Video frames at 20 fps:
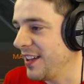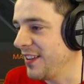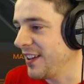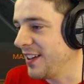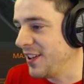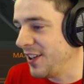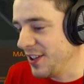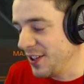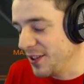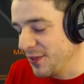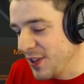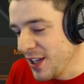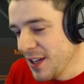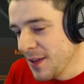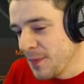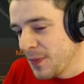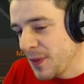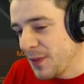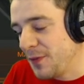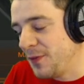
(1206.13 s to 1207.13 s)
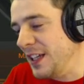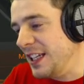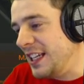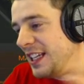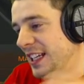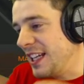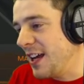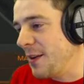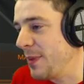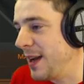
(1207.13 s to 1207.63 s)
then kind of feeding
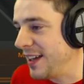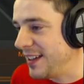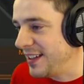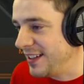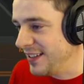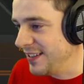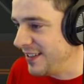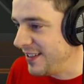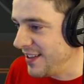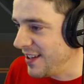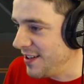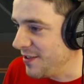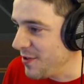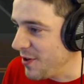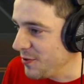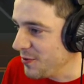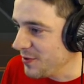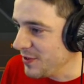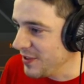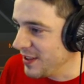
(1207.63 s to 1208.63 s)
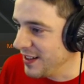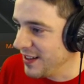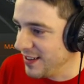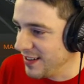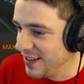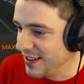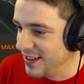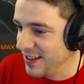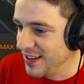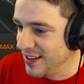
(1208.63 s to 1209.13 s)
that back into their own
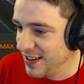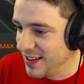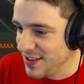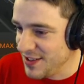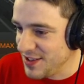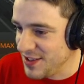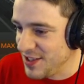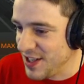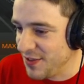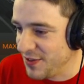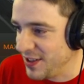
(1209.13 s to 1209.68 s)
and stuff,